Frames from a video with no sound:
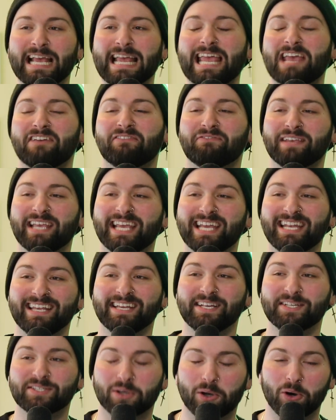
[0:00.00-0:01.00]
If it
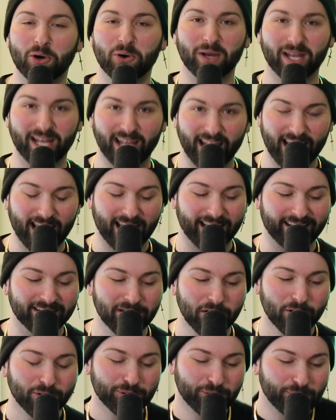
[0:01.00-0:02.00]
is okay
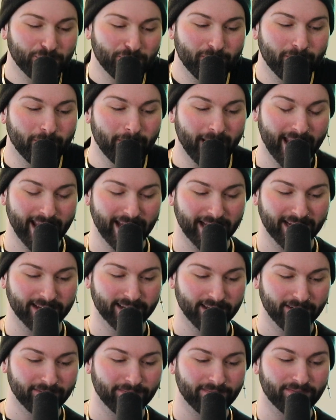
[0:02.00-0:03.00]
to make
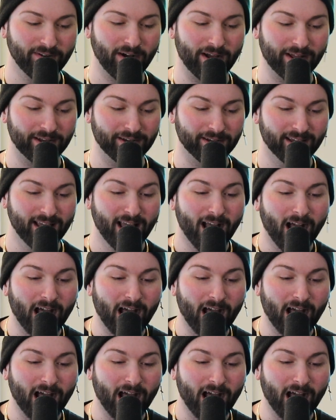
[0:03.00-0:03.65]
fun